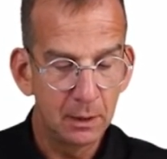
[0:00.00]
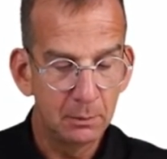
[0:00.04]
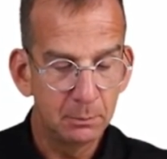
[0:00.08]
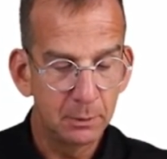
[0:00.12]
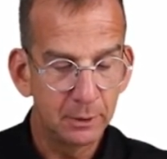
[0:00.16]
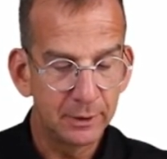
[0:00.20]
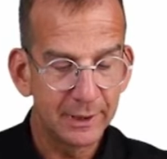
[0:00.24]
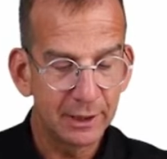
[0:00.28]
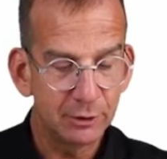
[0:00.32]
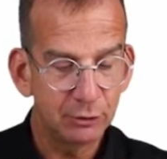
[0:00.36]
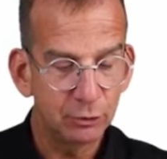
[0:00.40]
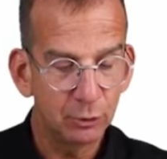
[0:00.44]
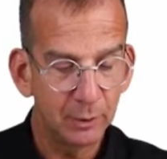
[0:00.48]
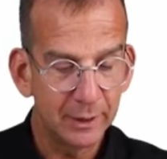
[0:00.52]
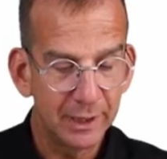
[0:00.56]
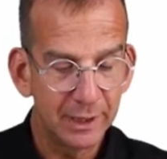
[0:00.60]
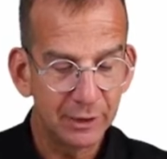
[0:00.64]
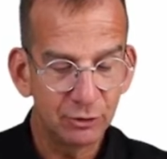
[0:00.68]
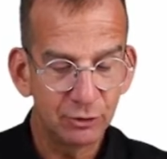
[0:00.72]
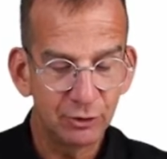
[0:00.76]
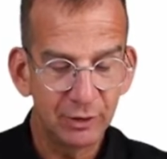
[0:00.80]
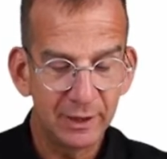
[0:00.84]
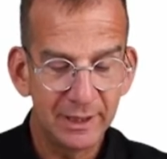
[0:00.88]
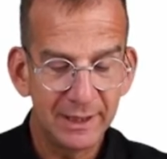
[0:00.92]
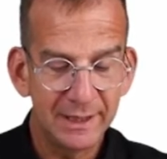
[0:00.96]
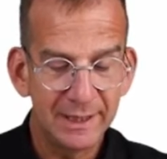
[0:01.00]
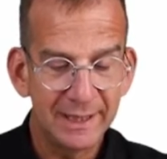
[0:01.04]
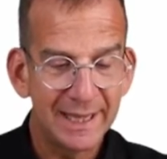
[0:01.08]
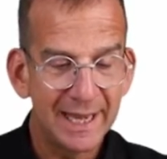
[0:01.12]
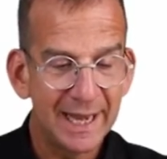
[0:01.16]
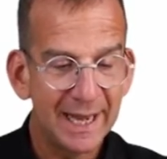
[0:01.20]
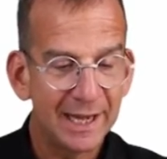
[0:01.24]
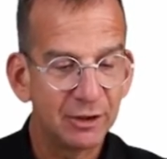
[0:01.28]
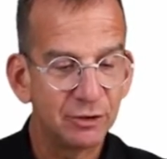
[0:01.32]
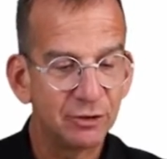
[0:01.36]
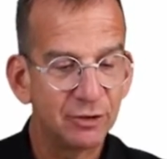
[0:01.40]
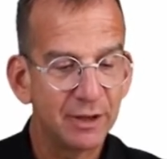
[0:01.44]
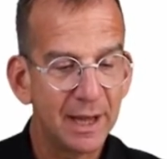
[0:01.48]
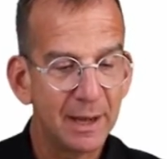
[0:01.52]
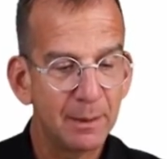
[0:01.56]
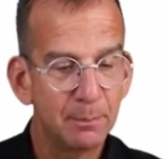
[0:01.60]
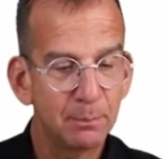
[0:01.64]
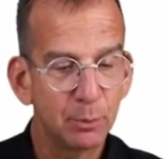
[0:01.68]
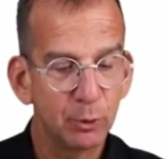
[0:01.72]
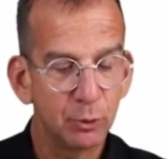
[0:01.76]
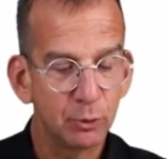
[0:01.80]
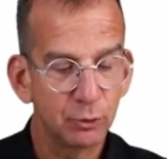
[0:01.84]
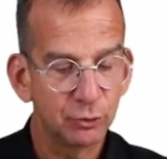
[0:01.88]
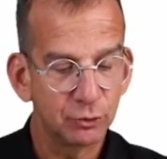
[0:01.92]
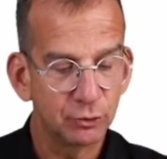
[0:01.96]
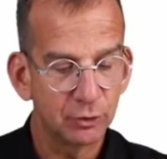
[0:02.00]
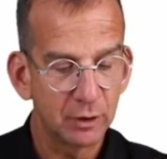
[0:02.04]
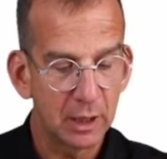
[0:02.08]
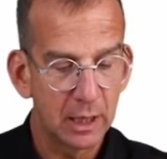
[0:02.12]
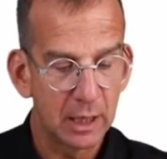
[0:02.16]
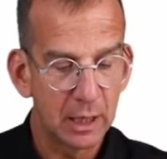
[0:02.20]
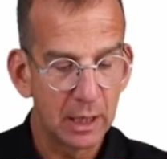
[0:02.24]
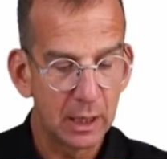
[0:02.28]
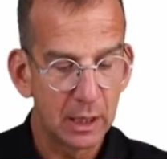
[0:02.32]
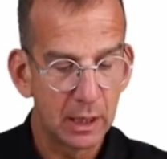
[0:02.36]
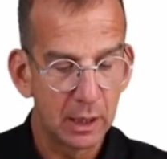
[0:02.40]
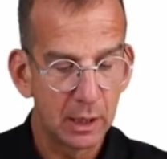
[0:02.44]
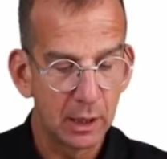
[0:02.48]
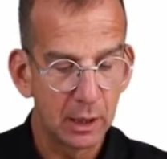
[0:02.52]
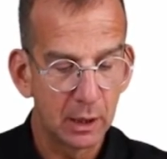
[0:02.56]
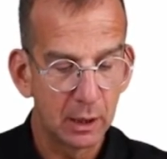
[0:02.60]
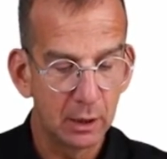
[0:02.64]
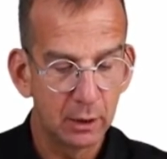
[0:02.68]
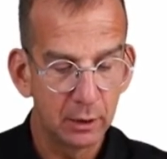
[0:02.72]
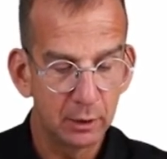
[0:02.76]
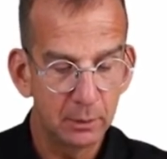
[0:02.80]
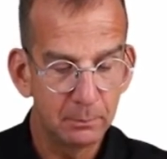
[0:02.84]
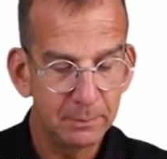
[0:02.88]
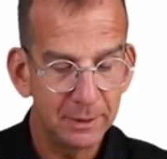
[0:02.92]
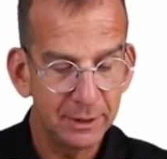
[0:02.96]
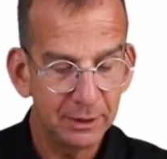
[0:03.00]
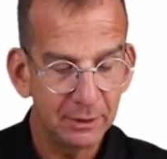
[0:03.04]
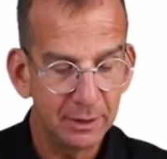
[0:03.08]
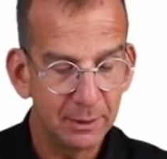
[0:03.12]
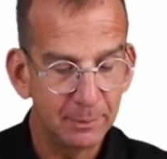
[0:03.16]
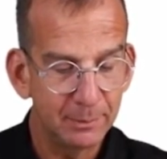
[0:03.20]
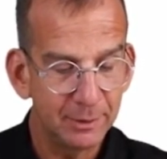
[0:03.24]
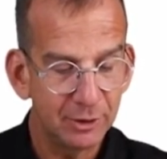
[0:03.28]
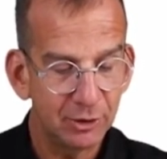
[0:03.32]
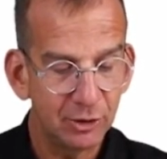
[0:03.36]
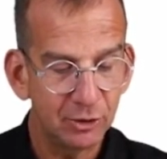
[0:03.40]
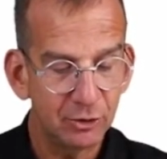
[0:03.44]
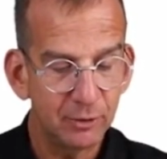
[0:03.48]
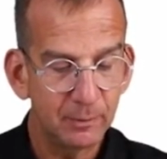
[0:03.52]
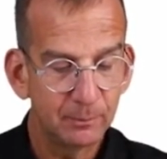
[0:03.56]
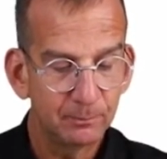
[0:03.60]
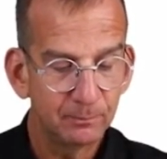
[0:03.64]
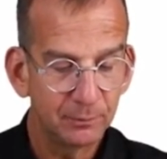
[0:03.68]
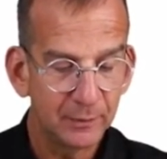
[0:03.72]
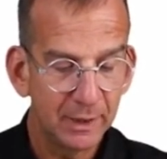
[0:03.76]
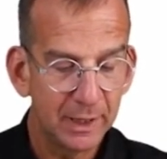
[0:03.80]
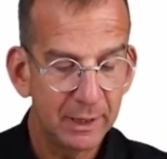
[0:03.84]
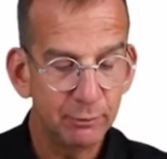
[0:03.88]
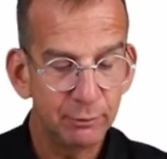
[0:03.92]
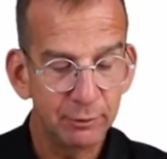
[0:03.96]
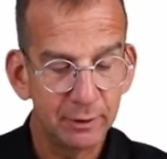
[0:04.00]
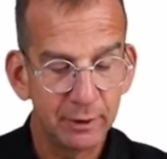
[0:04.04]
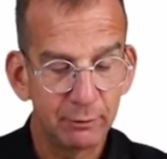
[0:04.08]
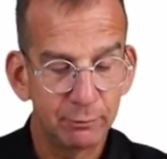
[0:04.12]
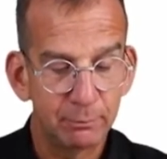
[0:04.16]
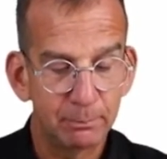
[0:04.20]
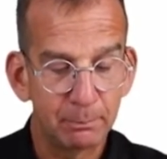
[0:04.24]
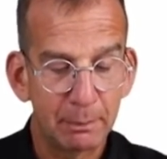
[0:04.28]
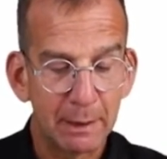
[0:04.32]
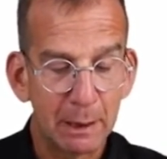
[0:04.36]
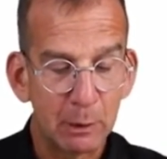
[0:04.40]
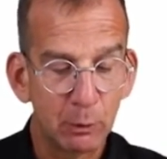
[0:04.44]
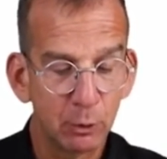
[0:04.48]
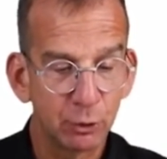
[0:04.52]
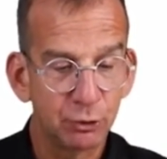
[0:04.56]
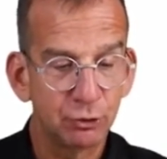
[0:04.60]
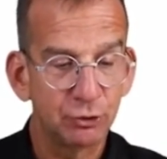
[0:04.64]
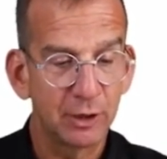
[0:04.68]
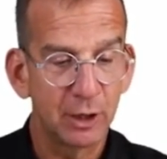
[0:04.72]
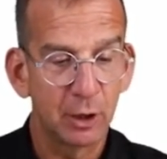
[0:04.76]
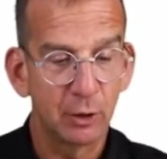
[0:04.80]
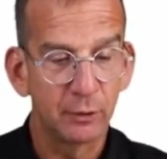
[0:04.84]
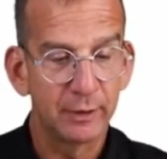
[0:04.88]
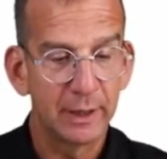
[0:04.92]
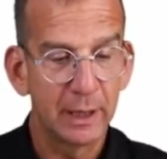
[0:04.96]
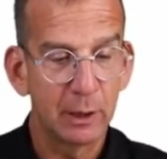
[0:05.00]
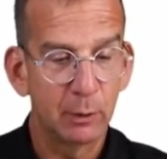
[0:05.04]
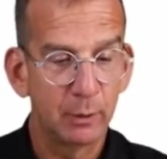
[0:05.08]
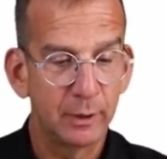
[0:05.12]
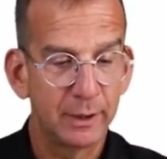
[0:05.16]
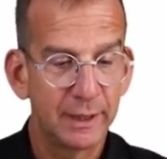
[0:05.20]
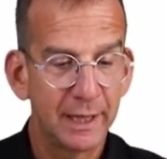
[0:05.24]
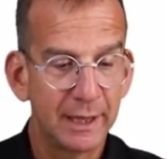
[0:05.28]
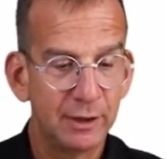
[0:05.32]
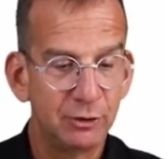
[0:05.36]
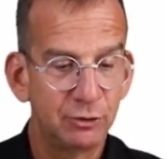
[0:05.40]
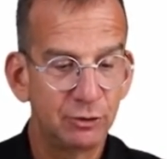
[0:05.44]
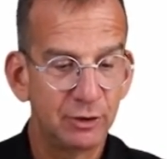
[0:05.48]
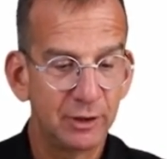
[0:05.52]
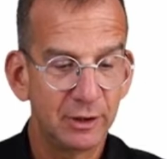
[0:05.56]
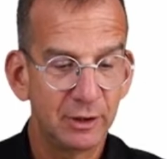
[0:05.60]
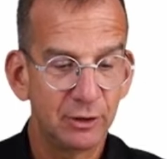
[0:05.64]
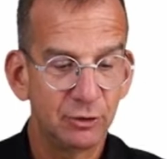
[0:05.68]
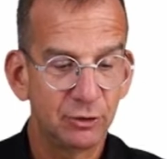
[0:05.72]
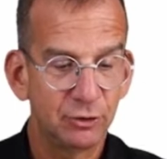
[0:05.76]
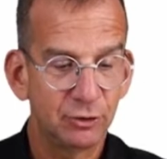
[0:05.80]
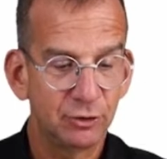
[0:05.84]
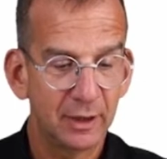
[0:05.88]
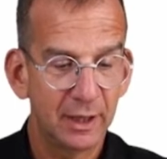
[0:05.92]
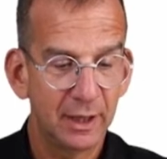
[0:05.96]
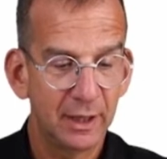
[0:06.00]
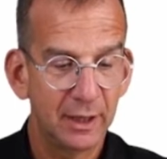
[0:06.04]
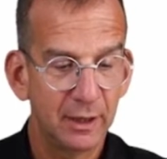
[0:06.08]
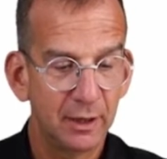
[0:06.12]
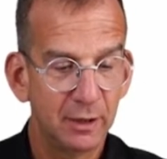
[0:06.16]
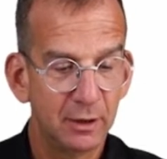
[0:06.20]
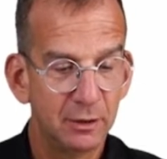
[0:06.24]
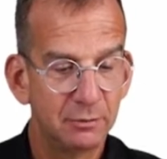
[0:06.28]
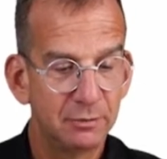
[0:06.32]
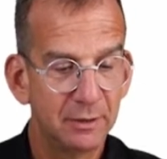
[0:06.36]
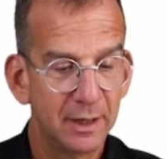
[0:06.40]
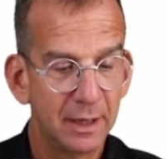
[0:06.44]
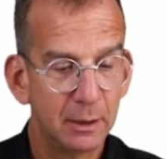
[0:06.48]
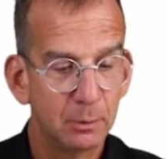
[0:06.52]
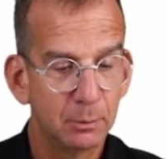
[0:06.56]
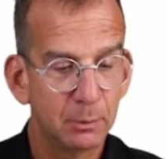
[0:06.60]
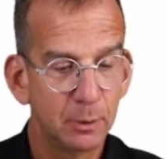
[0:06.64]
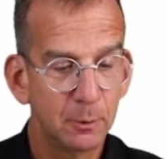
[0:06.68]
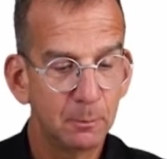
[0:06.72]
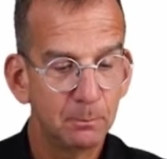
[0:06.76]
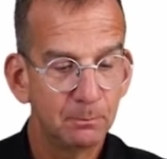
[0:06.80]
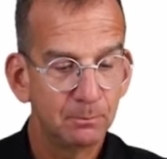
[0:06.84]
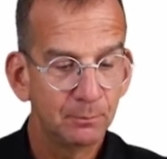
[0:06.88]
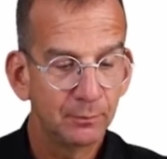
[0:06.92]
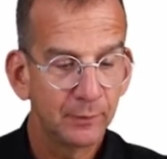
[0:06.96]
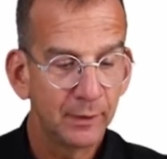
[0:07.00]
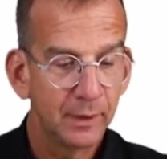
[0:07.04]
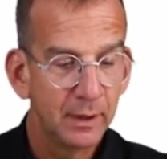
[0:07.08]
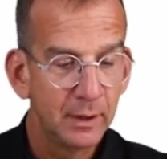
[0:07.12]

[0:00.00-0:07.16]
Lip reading: But as you can see, the examples are a bit limited, even if PowerShell nowadays is available.